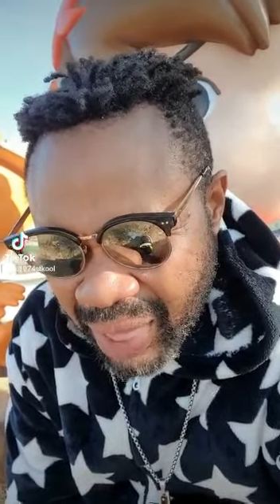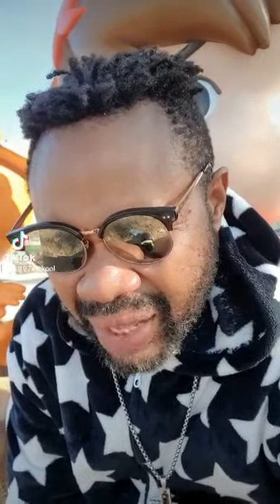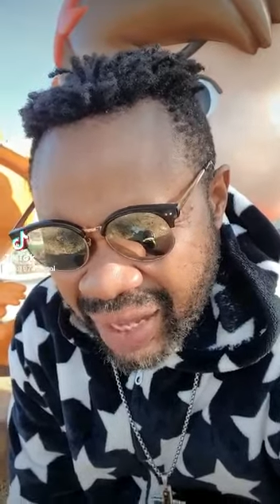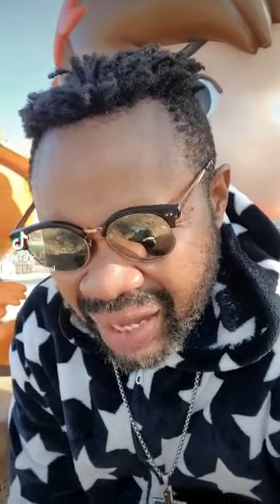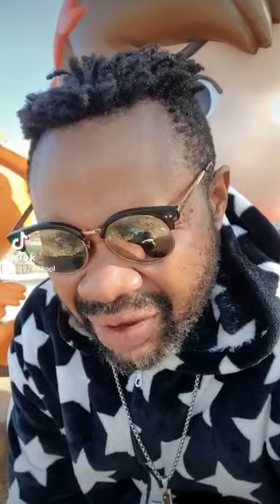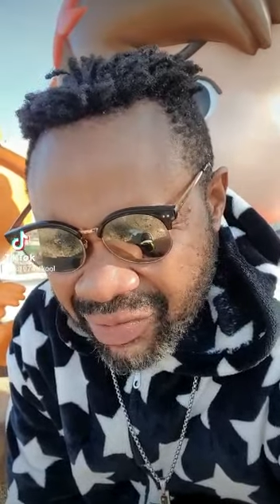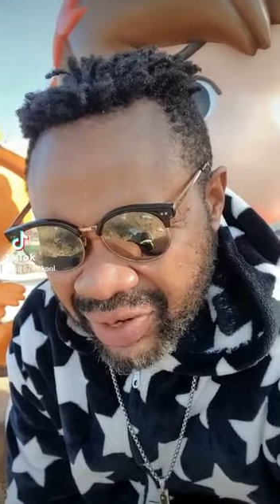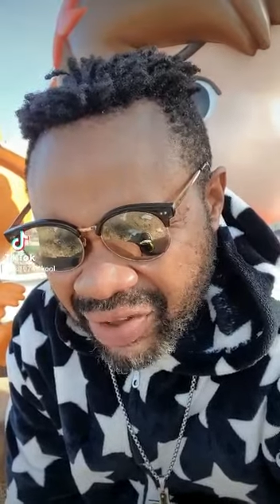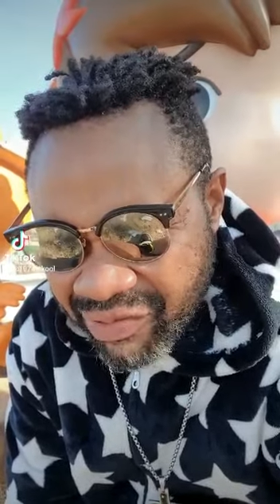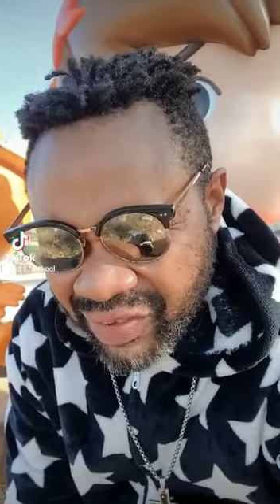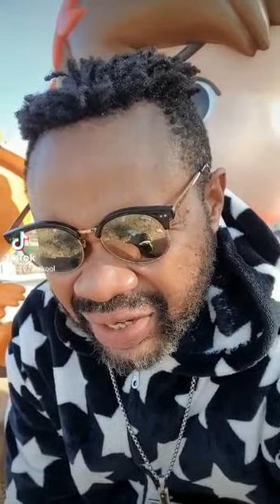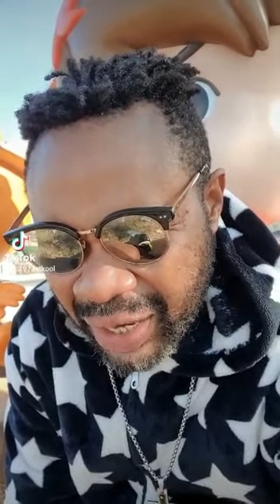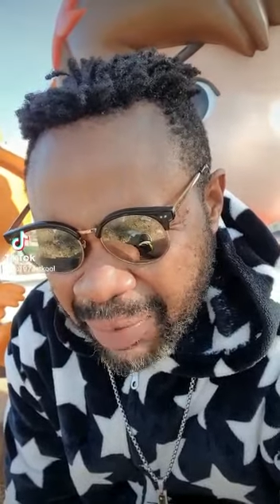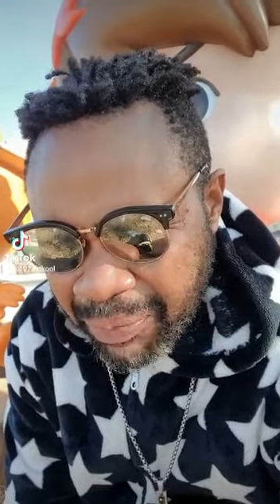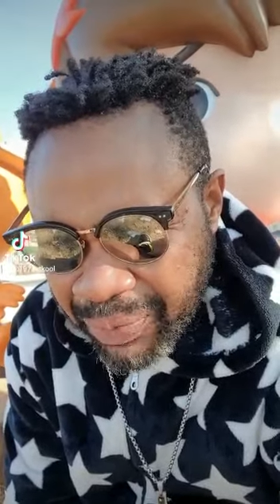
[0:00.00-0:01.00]
Heavenly
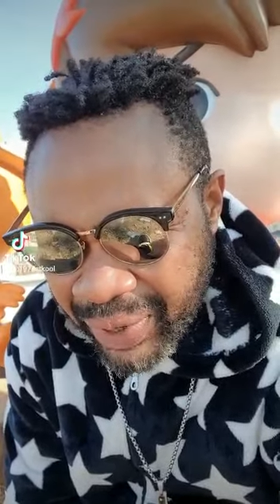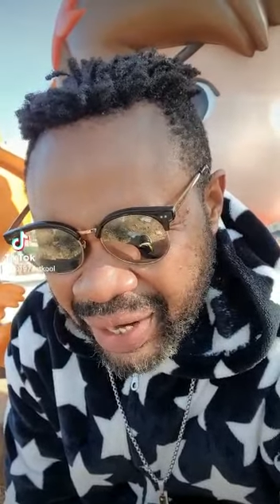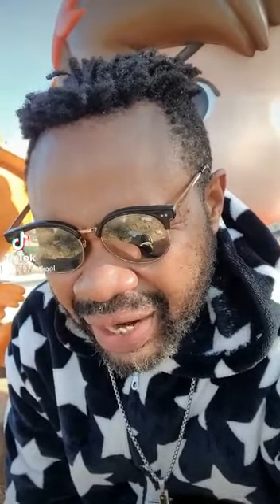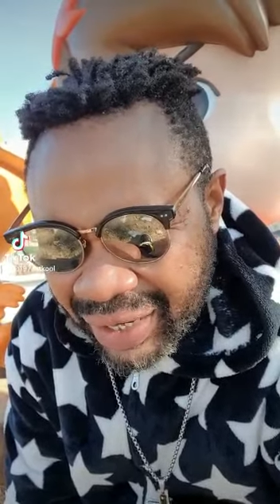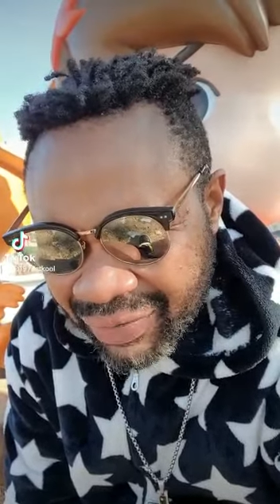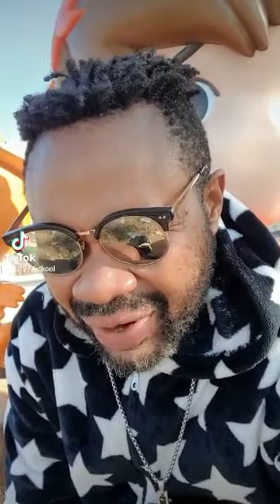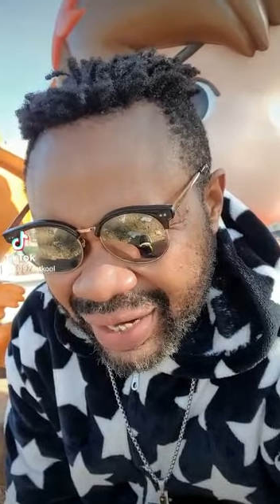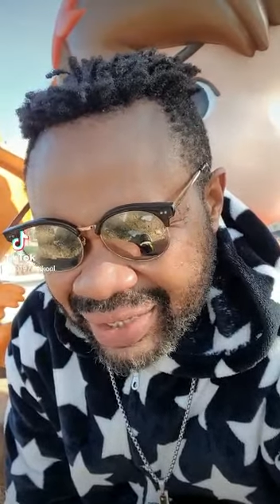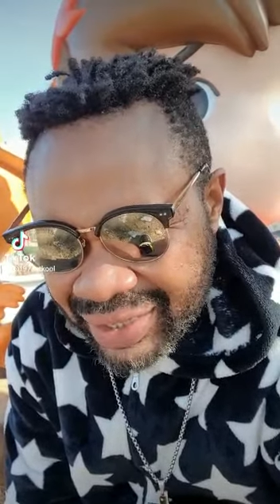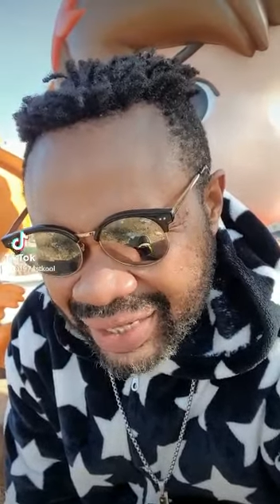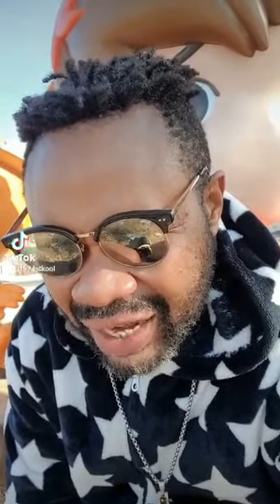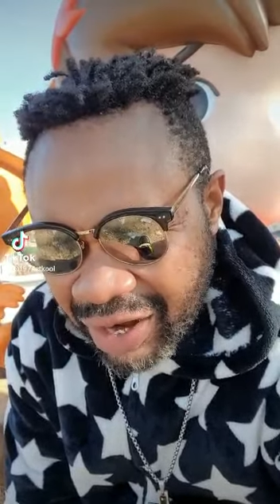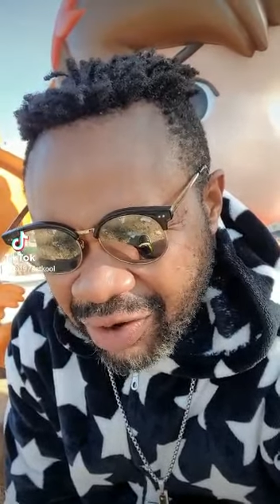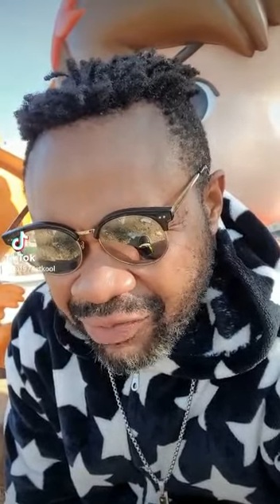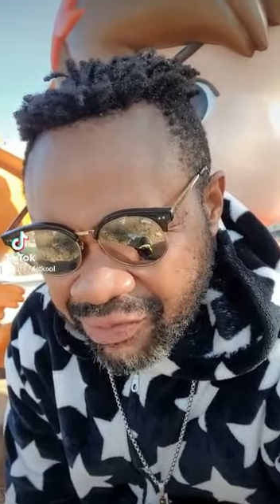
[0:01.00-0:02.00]
Father, I pray right
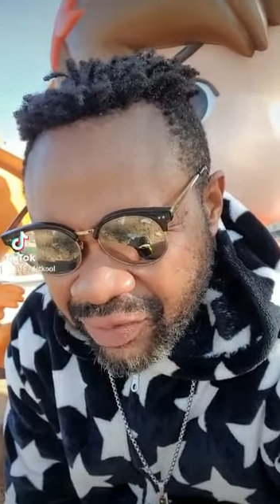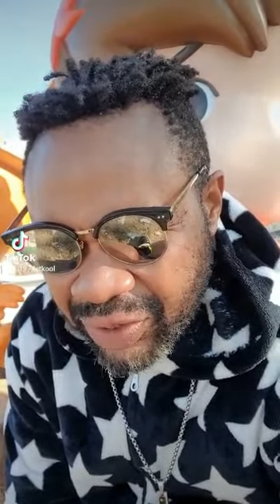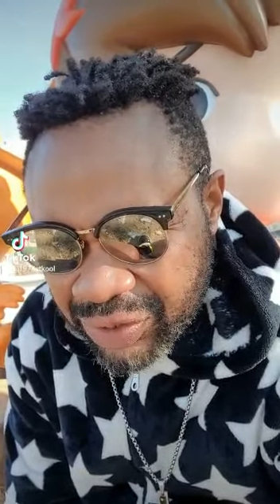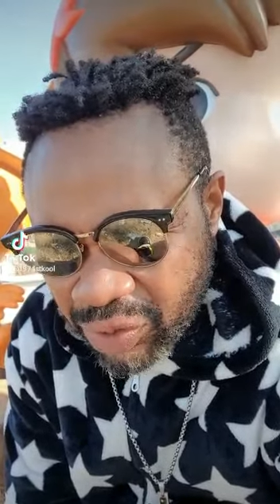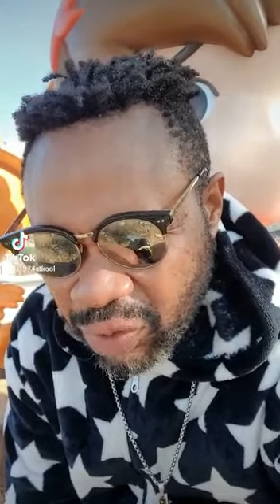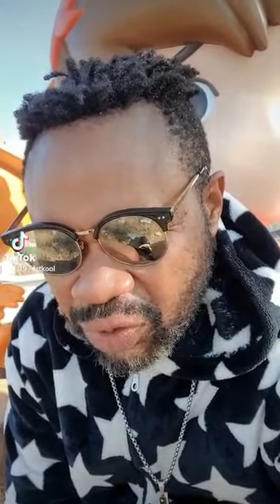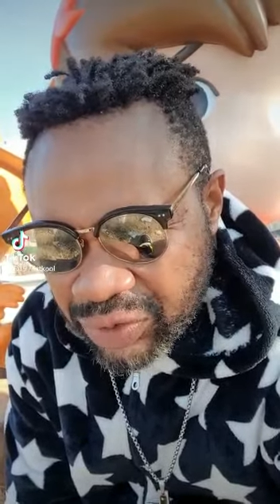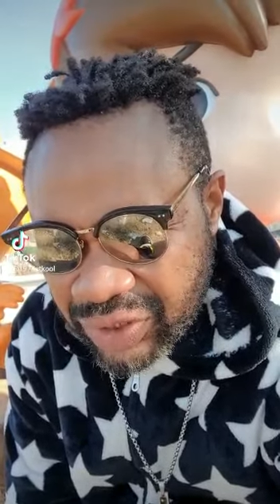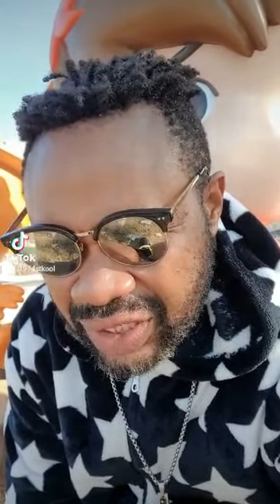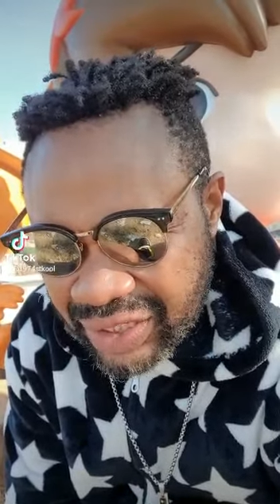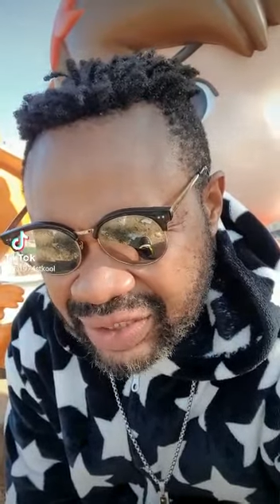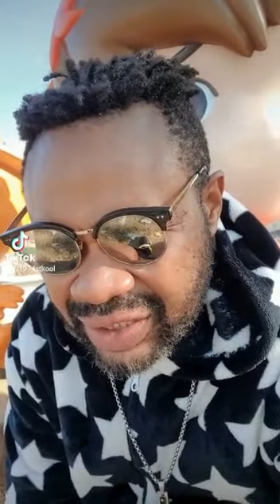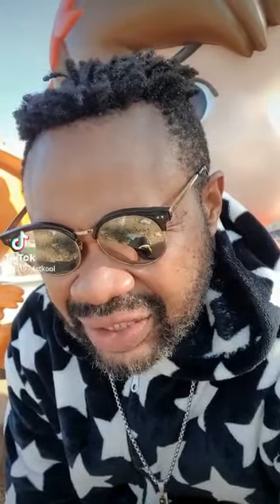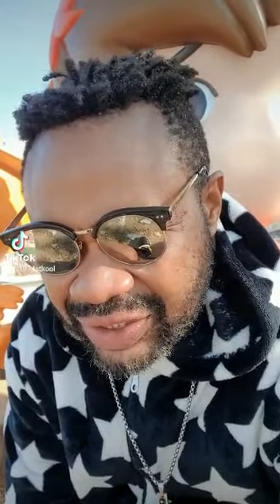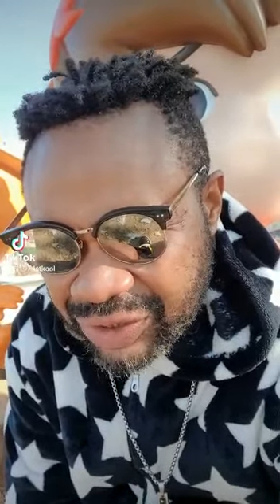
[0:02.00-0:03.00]
now for those
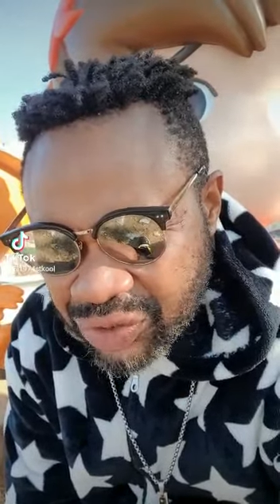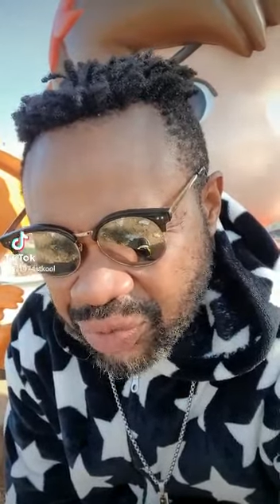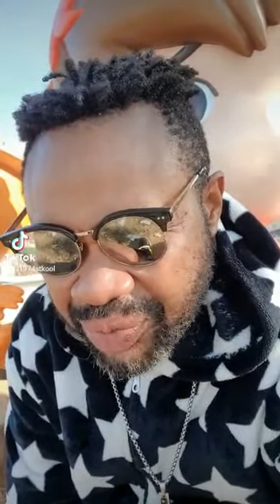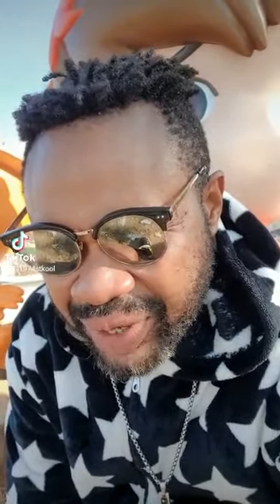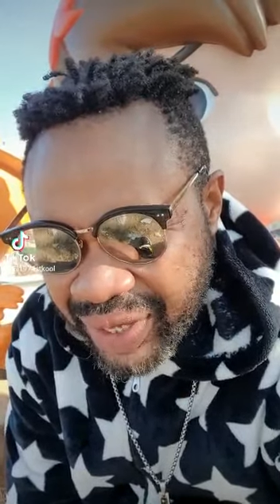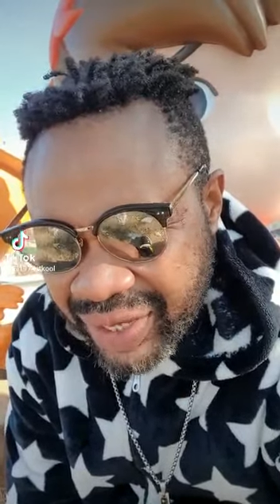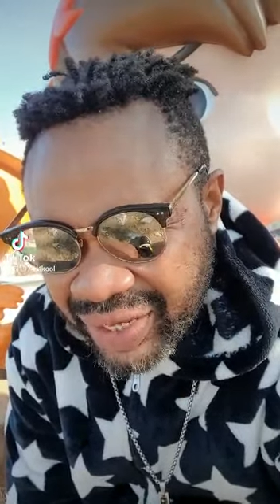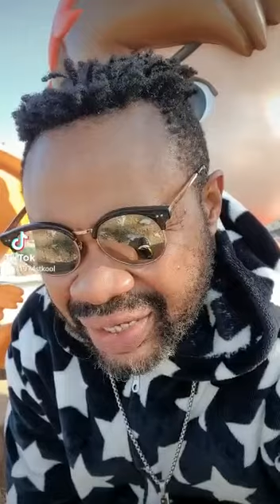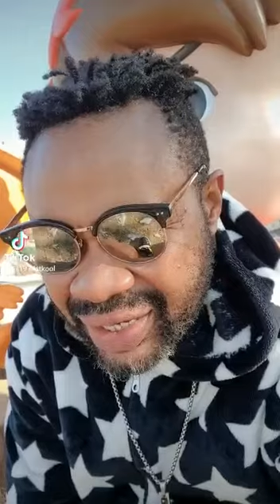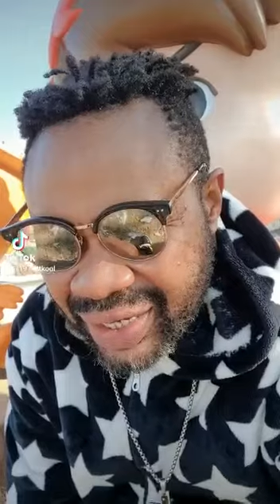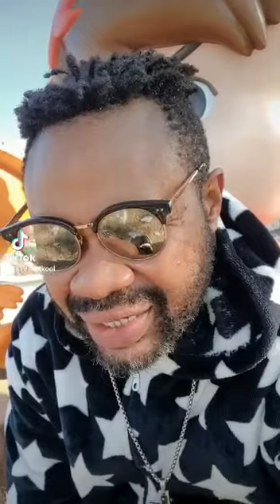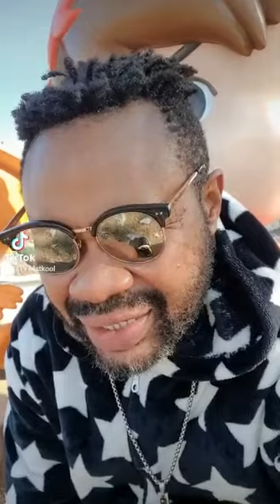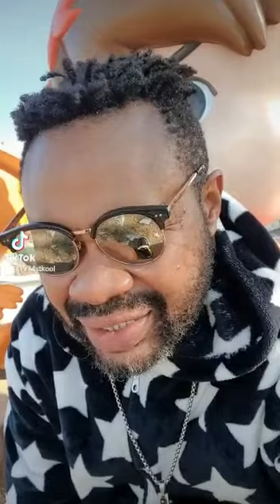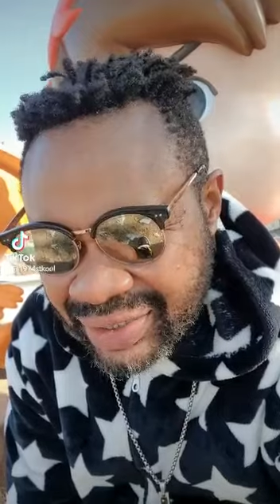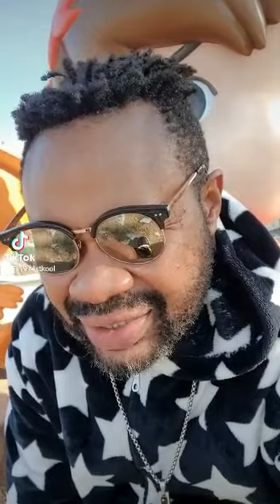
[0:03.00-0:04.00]
listening to me in the
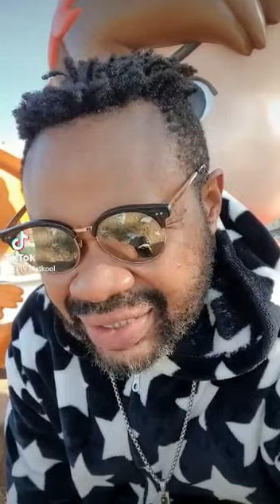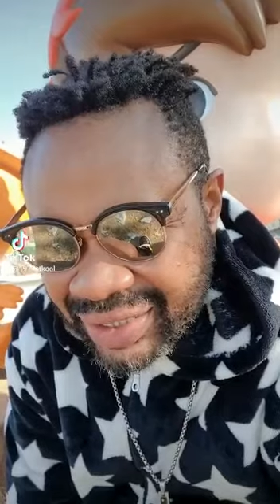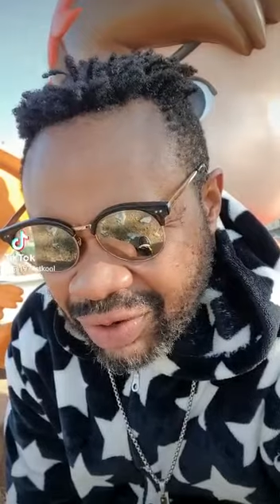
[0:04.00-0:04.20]
east,